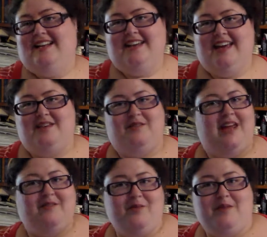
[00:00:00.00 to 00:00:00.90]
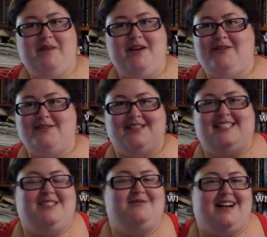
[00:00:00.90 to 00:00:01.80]
and again, even with my notes,
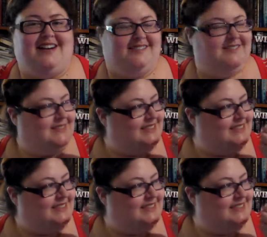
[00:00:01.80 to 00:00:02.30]
I still can't,